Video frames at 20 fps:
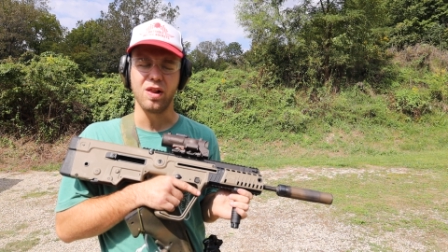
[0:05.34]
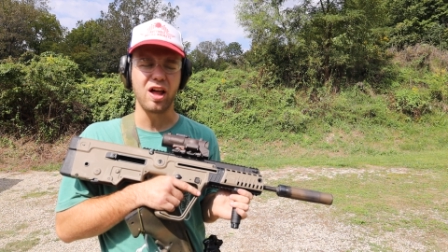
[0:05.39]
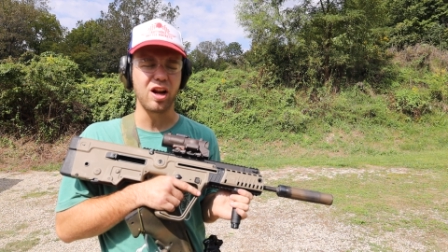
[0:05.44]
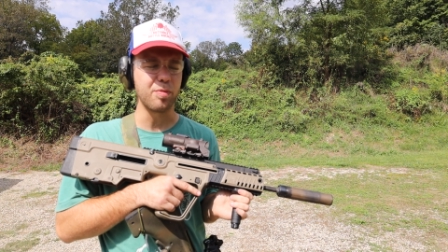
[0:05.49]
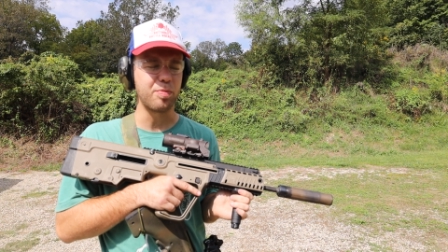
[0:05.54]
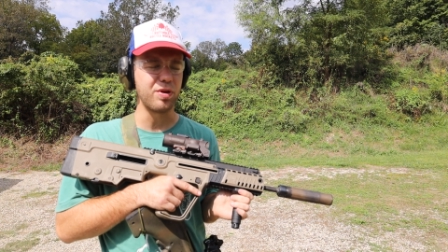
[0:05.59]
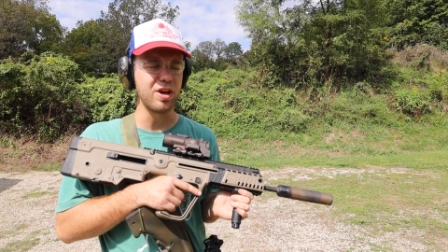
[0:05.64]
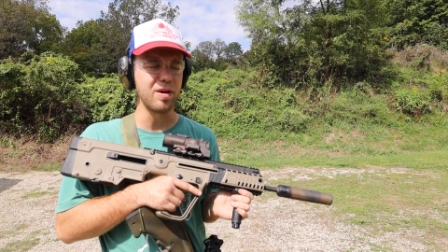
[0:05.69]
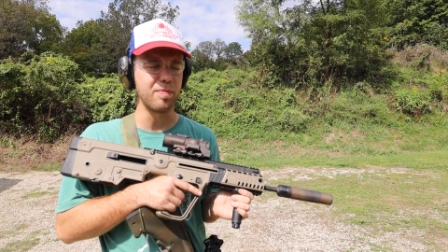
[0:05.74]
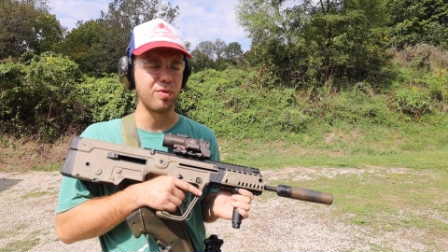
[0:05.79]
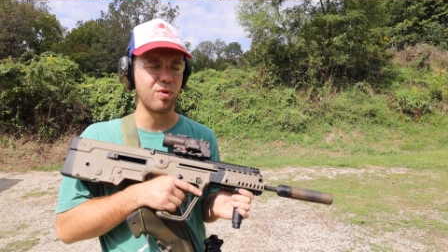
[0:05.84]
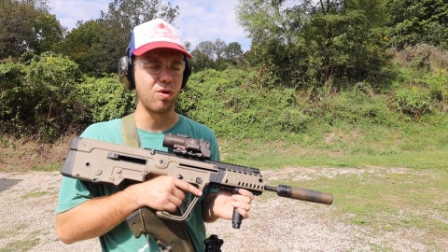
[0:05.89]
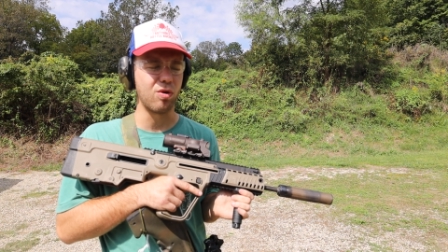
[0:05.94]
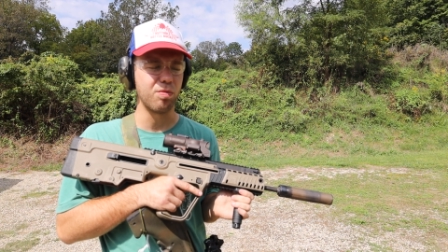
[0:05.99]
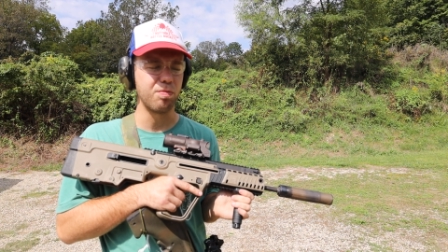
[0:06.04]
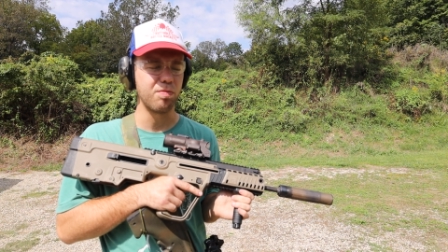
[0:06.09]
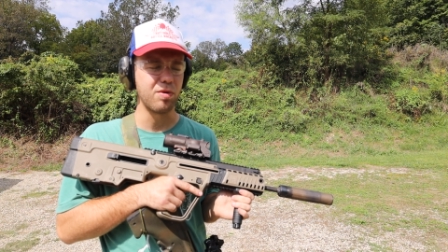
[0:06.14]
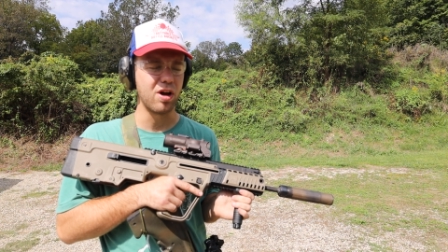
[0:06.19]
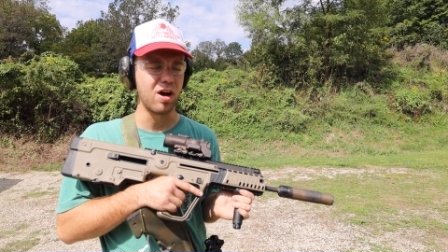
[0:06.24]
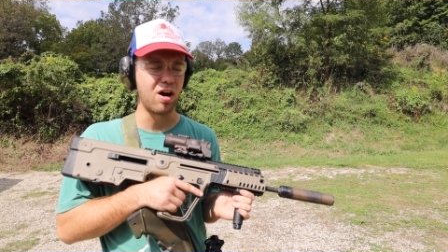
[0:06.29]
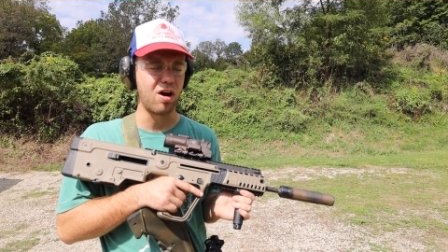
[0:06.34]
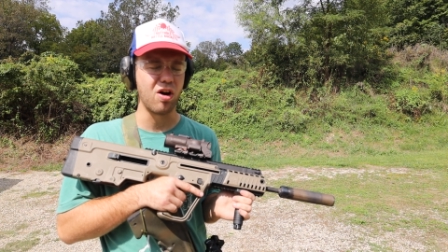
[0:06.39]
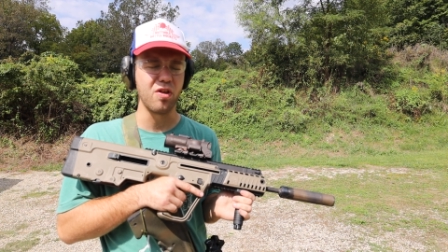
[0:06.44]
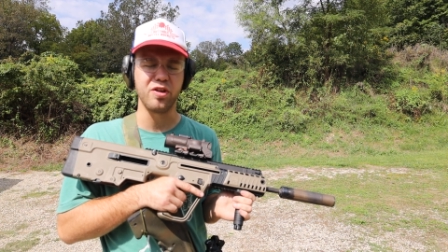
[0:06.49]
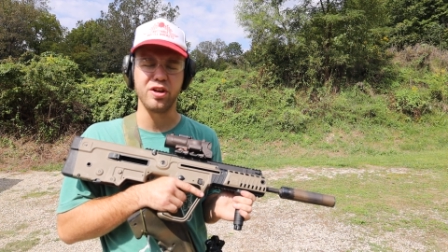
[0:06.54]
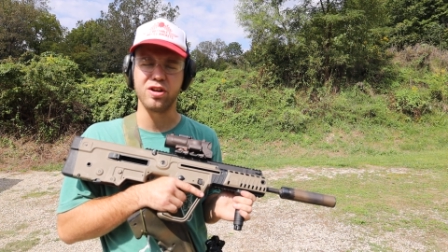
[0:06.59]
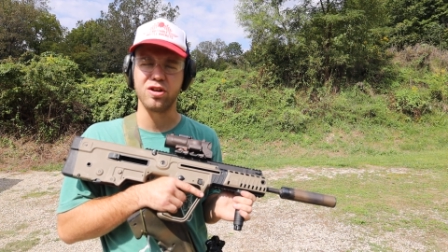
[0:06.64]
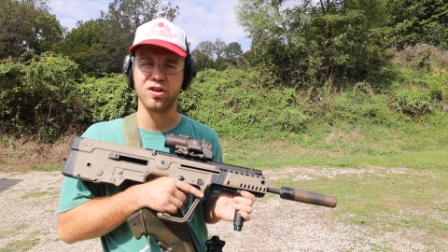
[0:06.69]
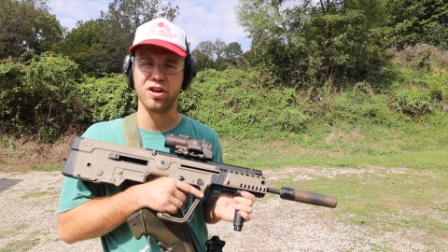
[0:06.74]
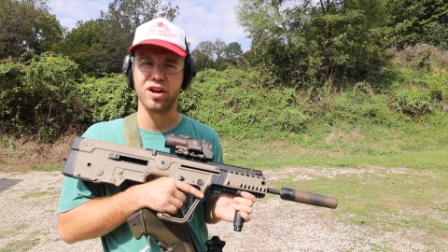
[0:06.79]
A lot of people
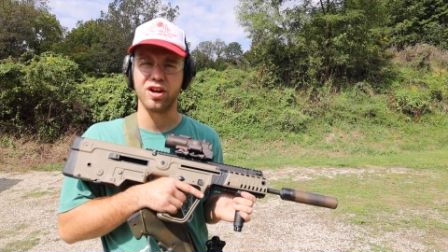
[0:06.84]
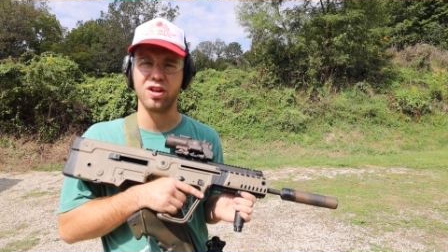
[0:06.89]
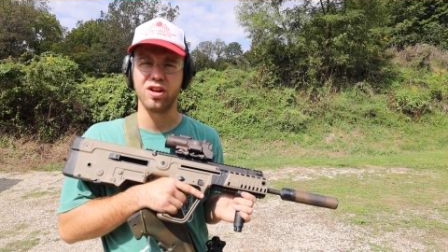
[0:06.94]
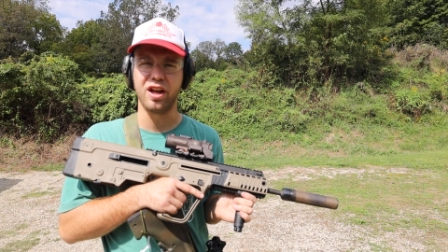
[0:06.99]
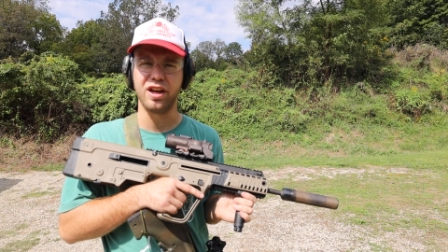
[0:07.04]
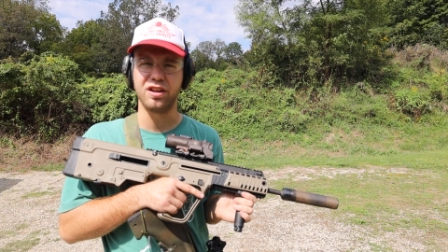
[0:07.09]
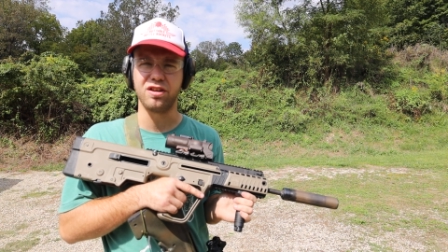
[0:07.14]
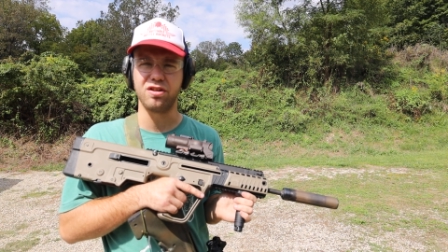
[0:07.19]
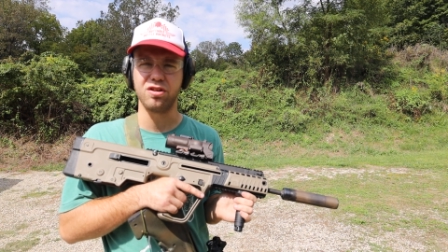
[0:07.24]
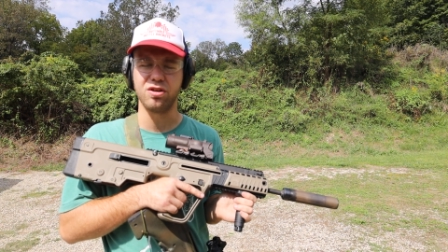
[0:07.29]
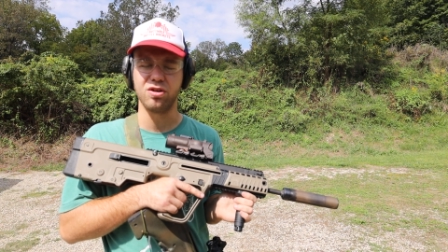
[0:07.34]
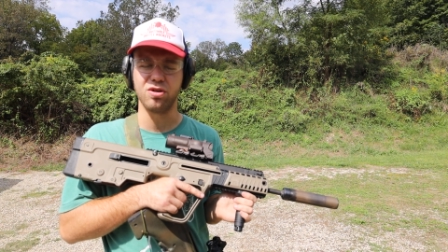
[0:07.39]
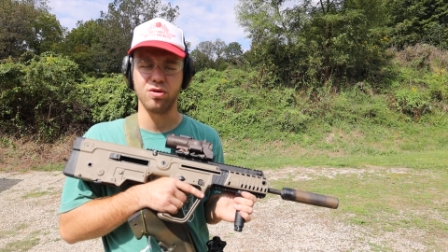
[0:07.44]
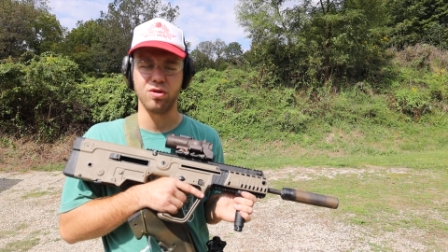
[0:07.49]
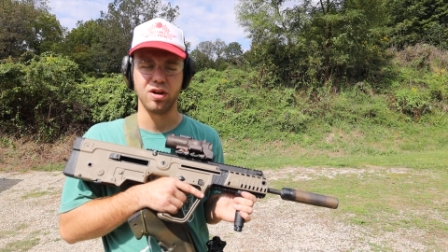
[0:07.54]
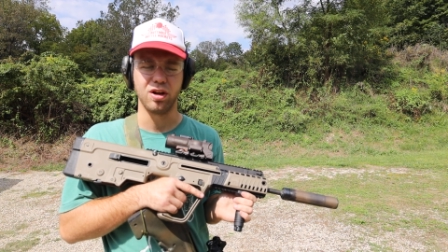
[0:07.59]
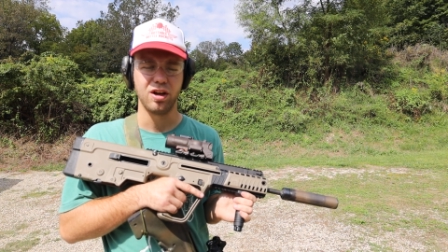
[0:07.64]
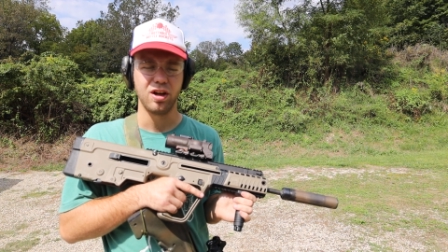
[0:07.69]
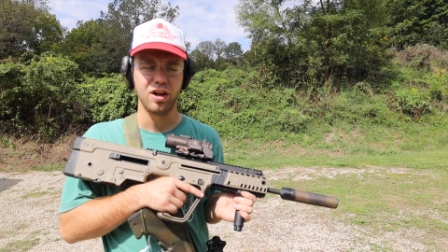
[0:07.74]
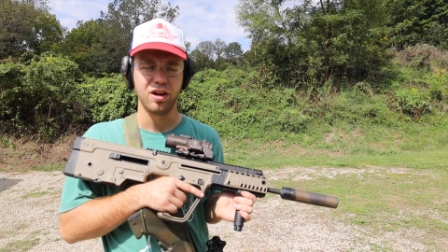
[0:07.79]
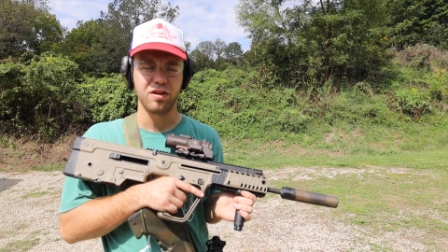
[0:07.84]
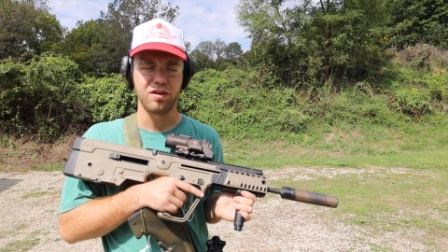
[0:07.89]
on the internet like to